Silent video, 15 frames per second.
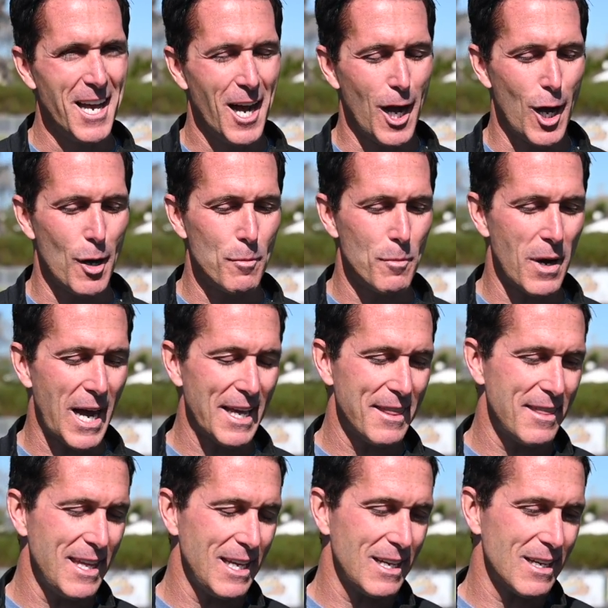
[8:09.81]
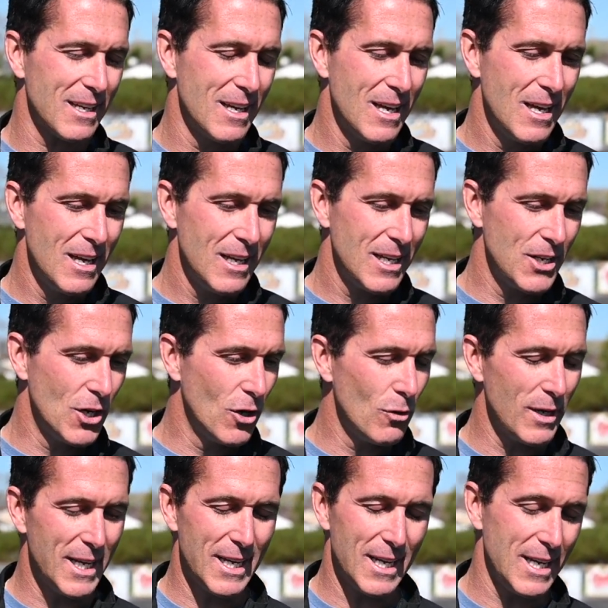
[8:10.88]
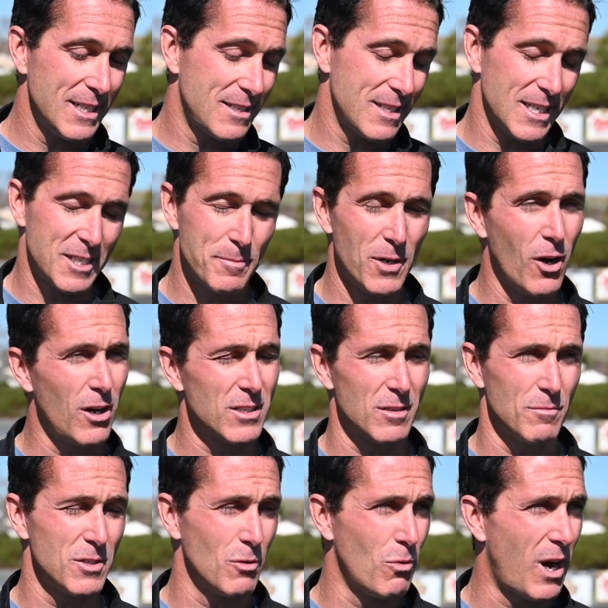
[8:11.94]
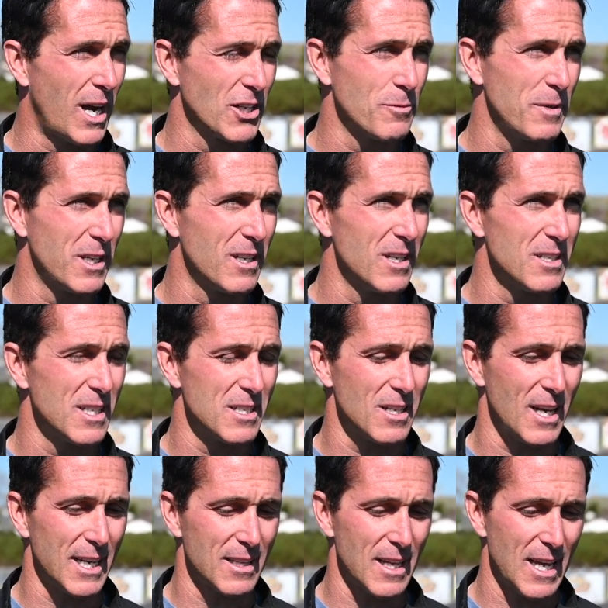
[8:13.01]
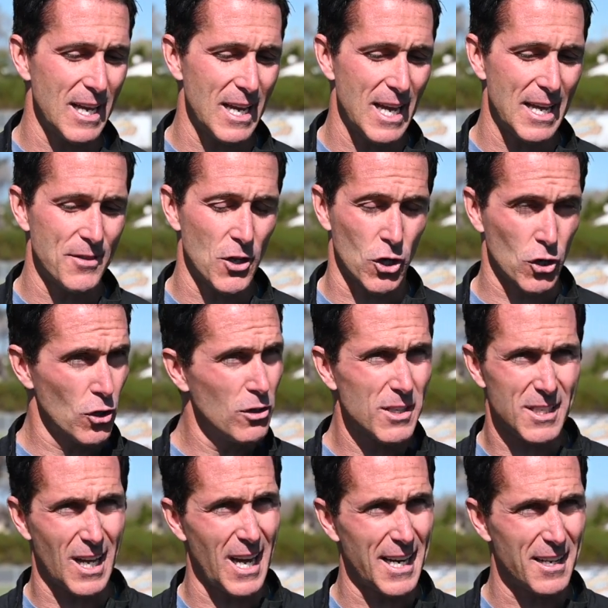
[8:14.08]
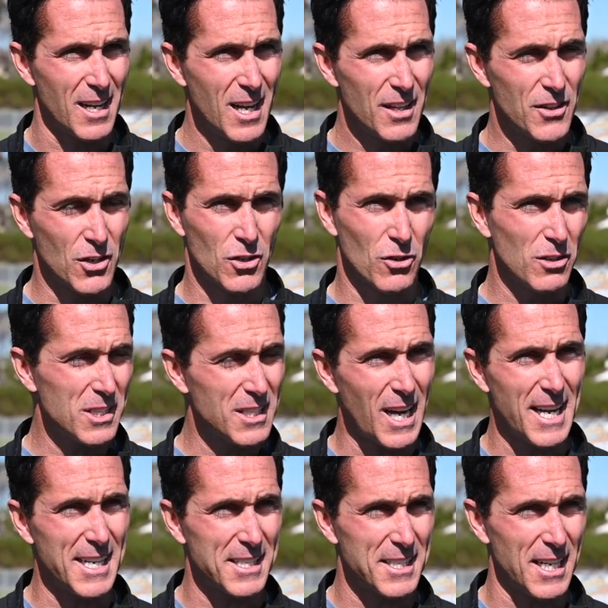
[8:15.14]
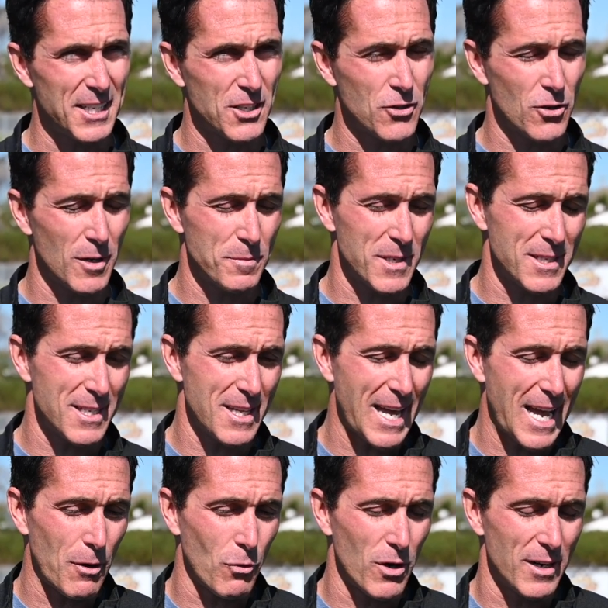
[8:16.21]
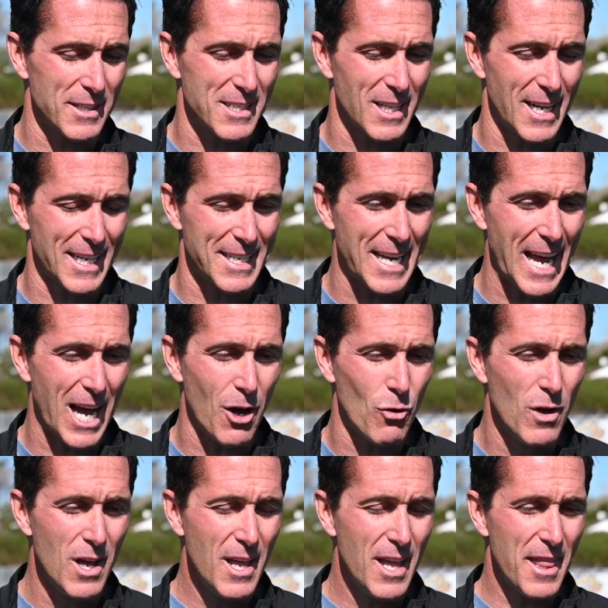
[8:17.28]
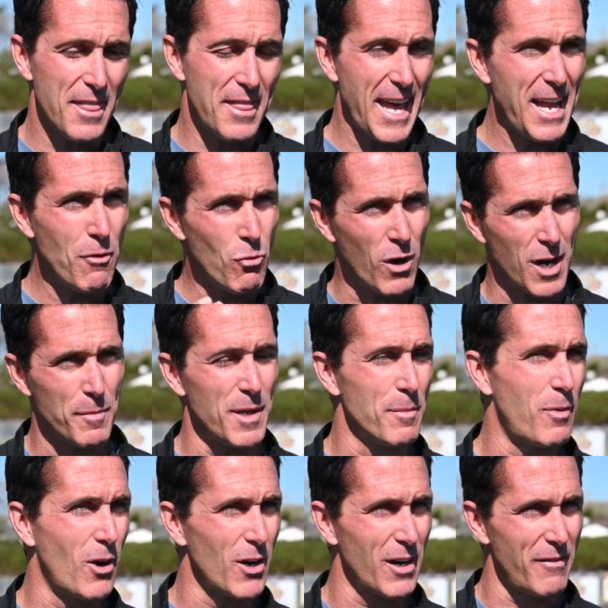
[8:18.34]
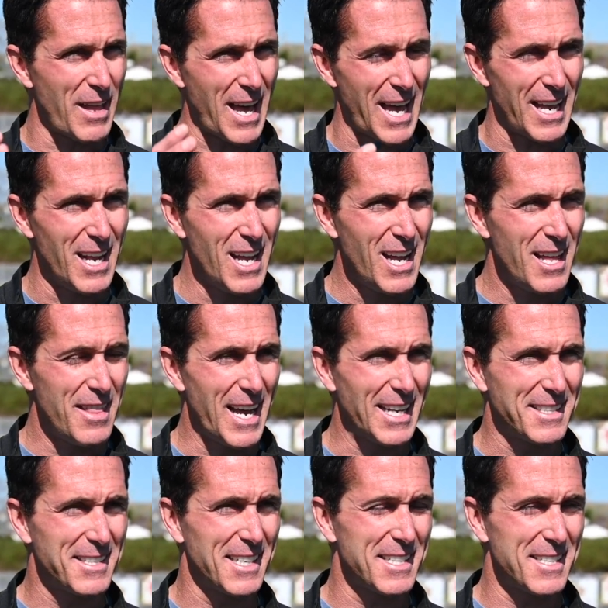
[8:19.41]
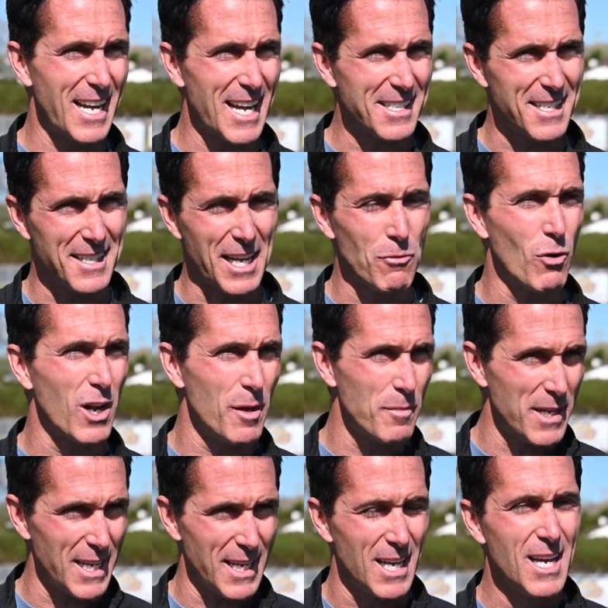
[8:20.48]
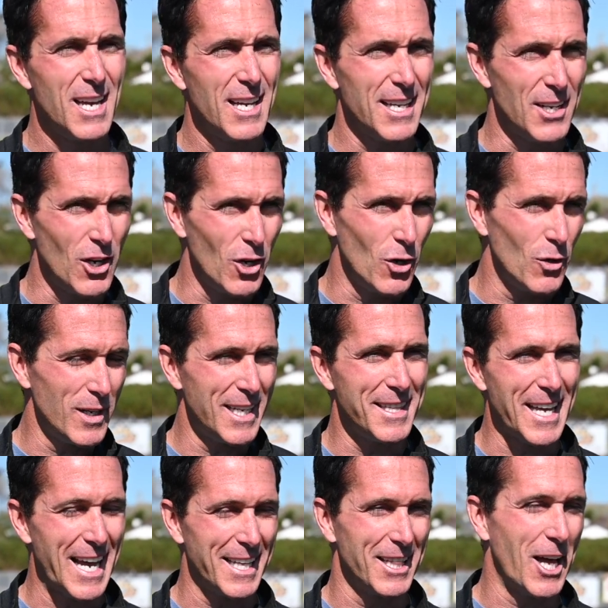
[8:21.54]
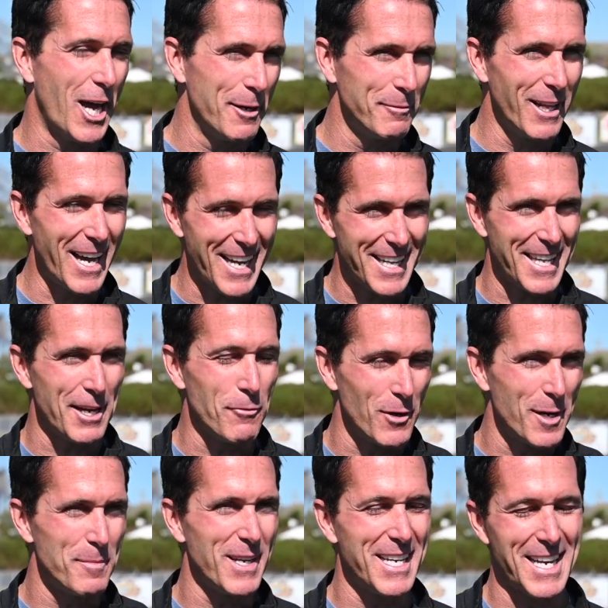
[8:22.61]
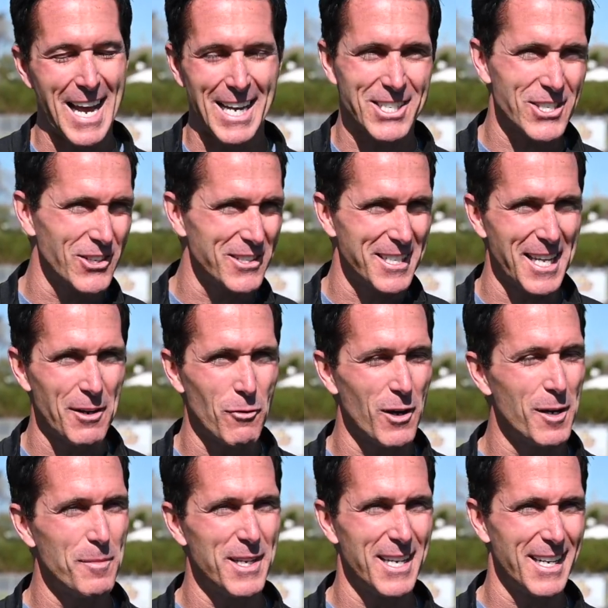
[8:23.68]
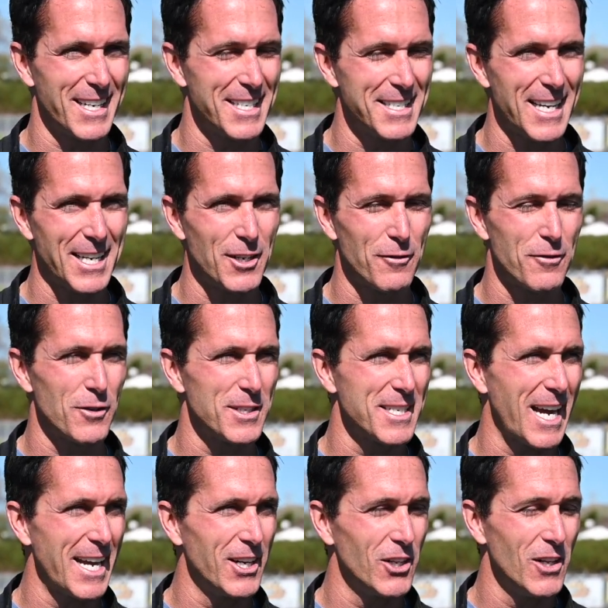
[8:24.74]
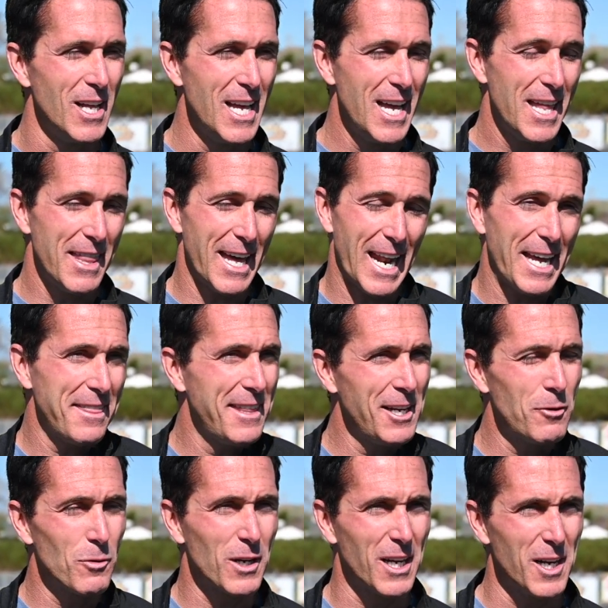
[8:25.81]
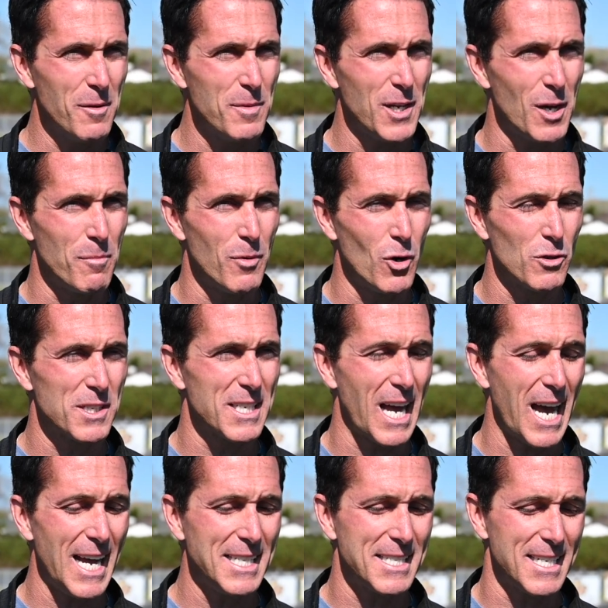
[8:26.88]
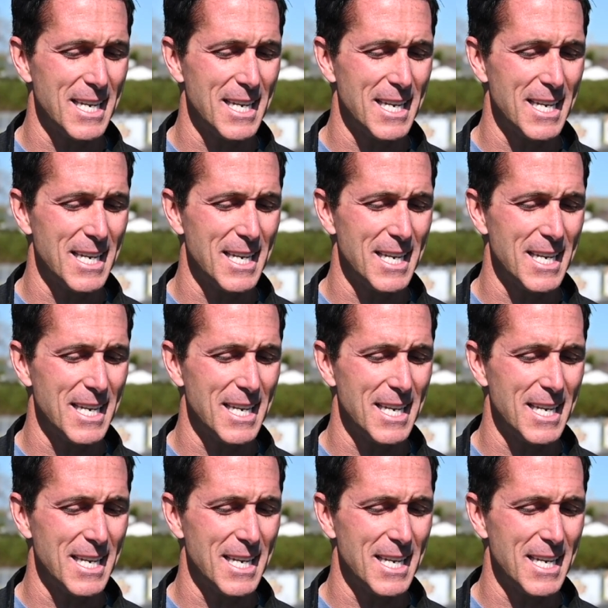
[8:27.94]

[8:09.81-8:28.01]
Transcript: I think, you know, it's been awesome to watch because it's like, and the girls' side is crept into that where it's like now they want to be a part of that success, and they want to be, you know, in that limelight, and they want to be at nationals, and they want to be a contender for a title that I think we're going to be on both sides.